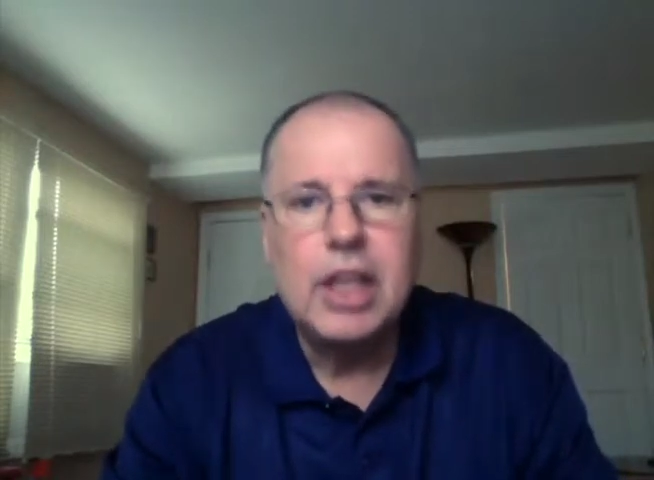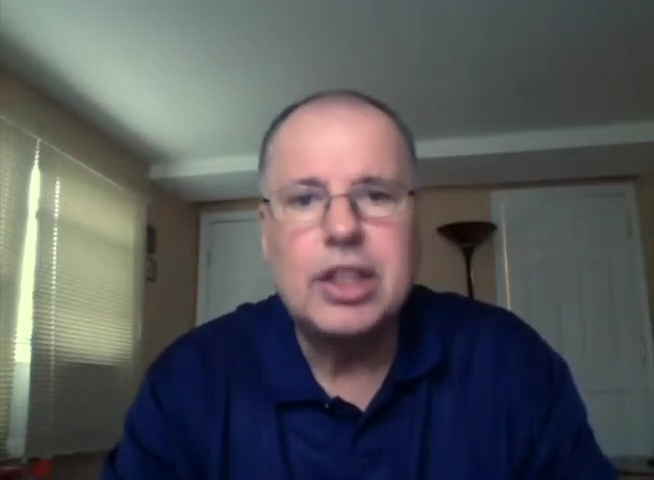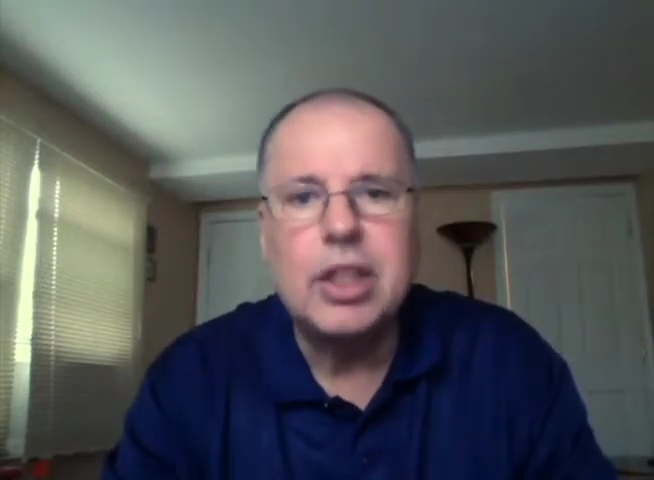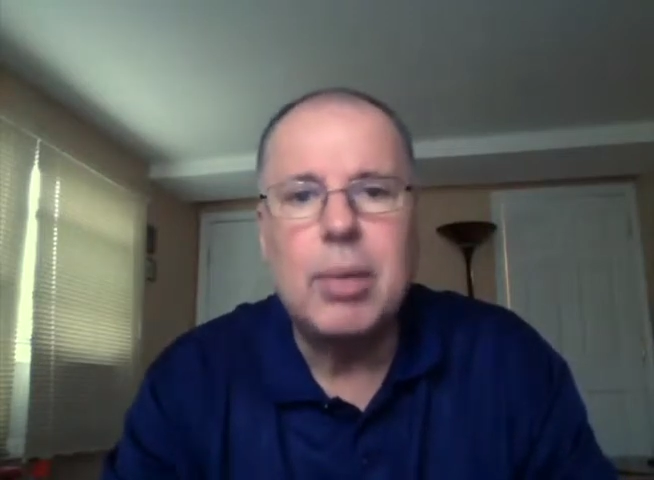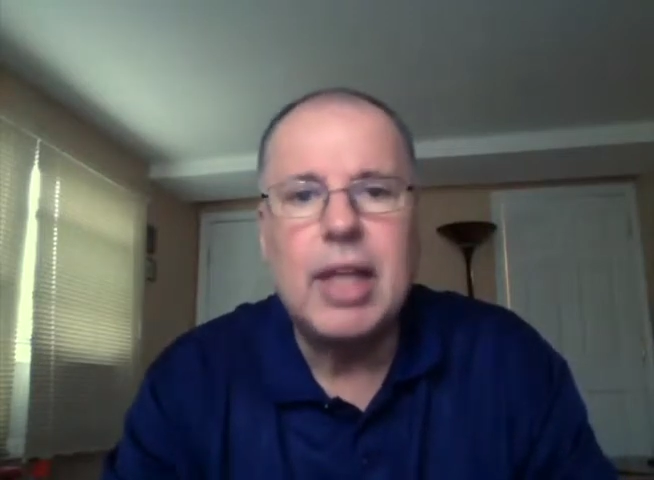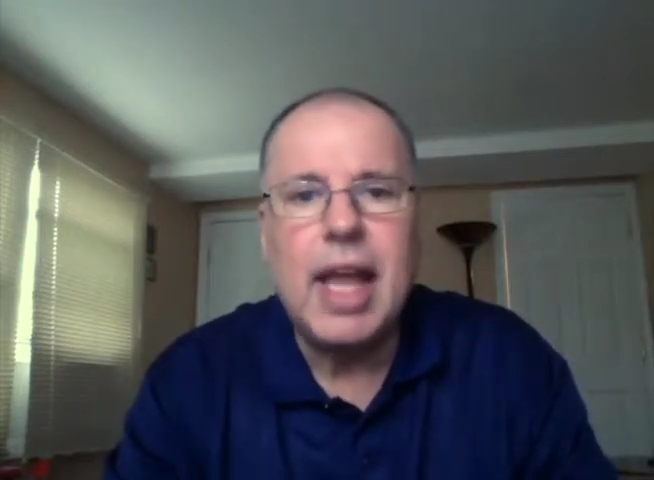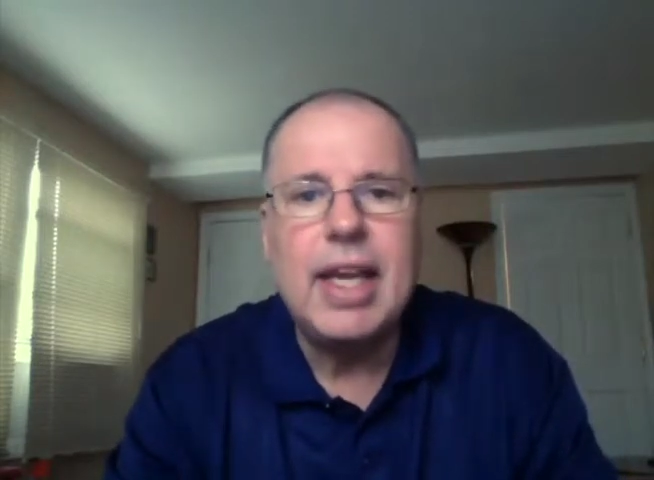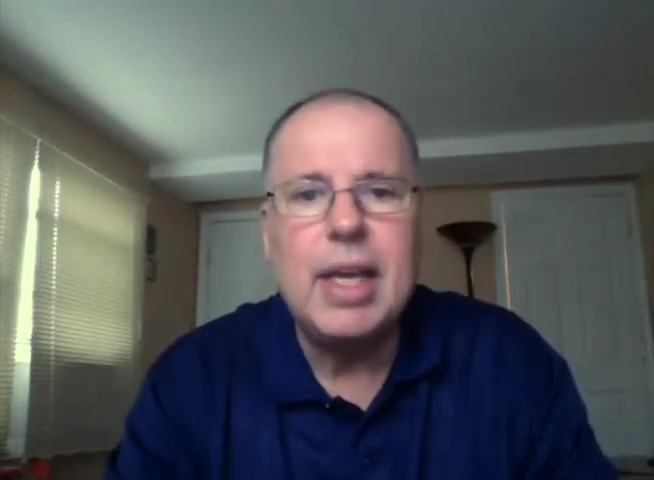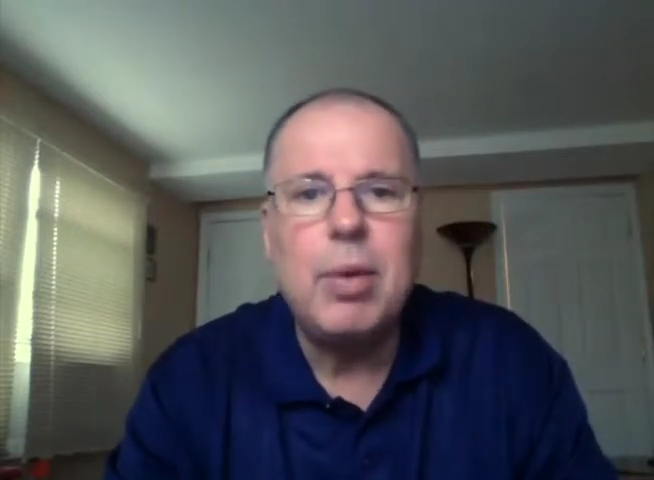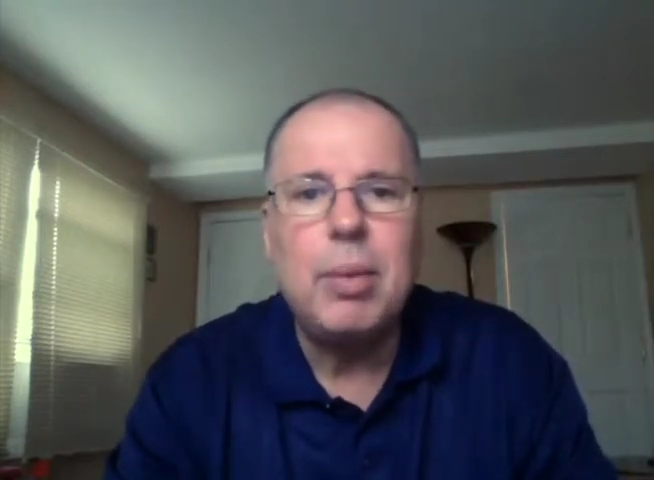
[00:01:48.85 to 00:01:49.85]
so
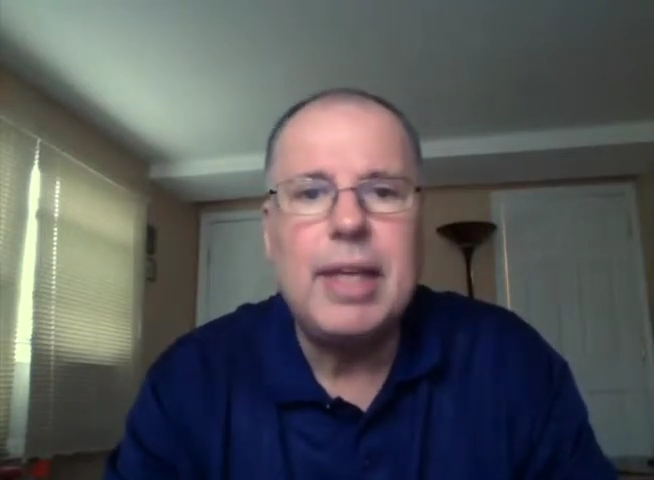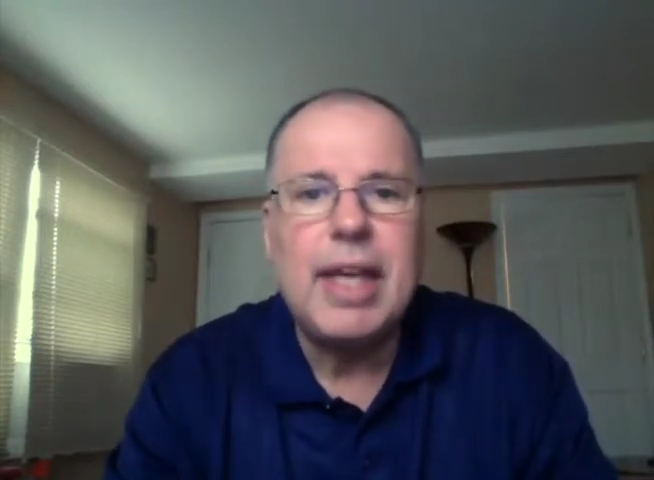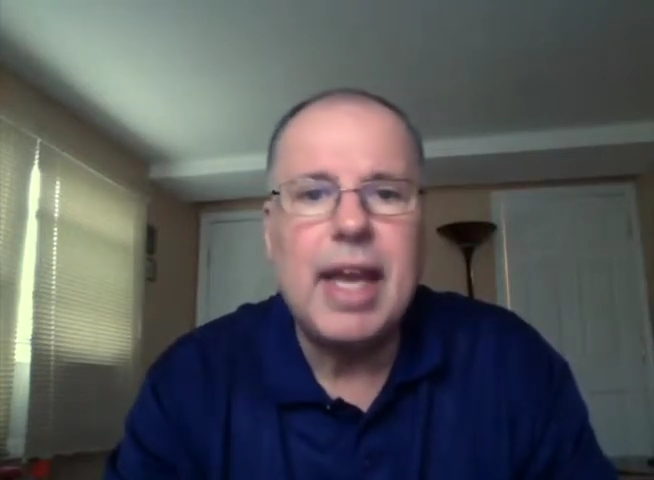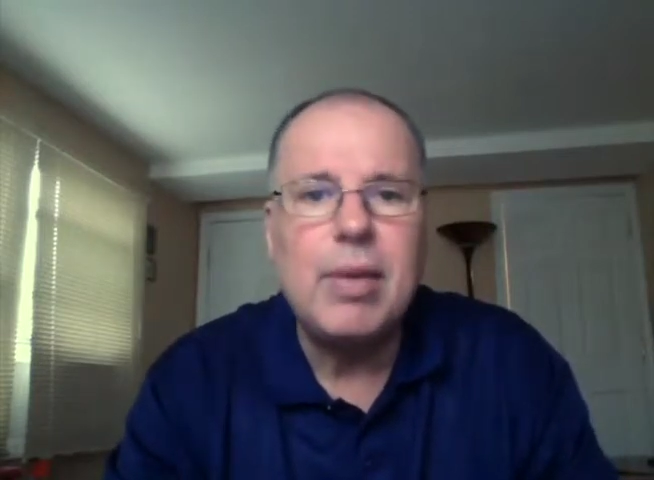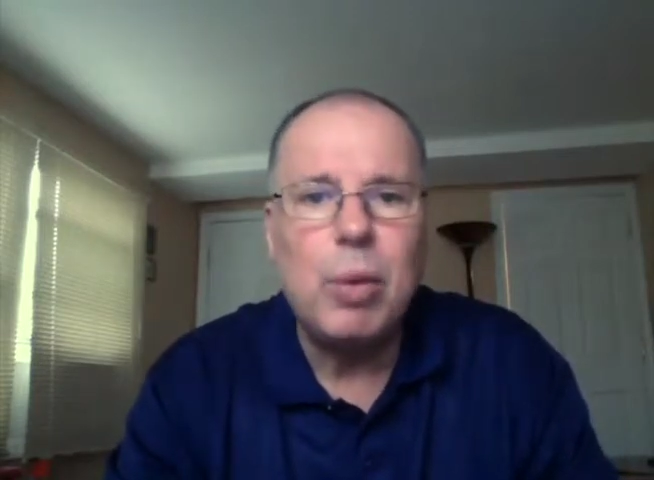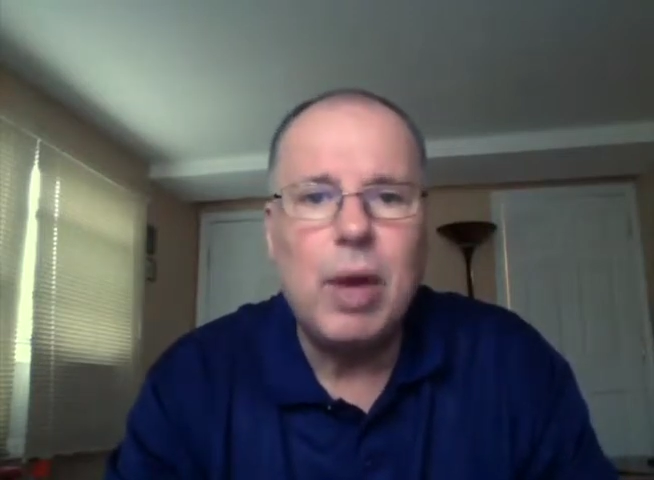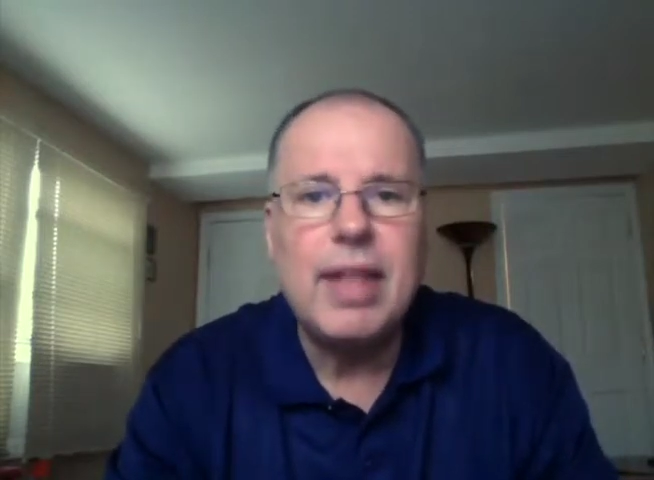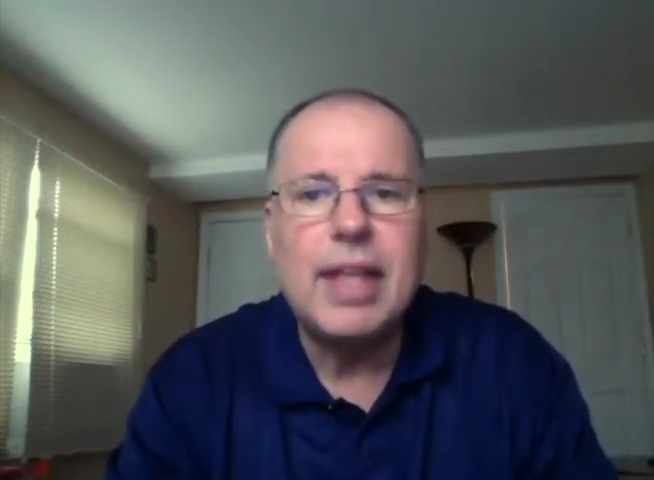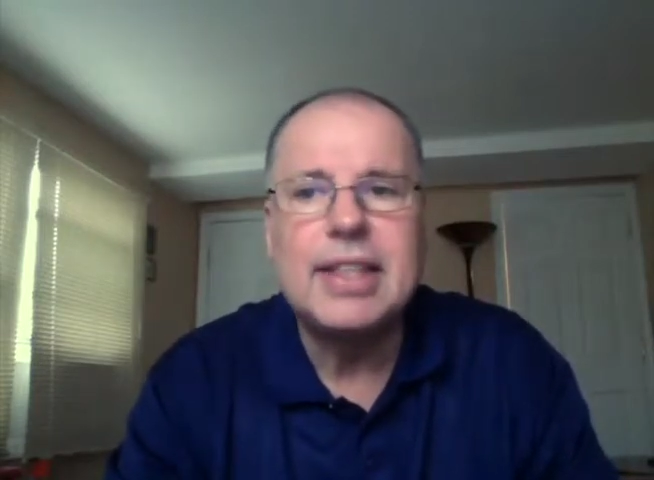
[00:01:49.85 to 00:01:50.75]
Mulaney will begin with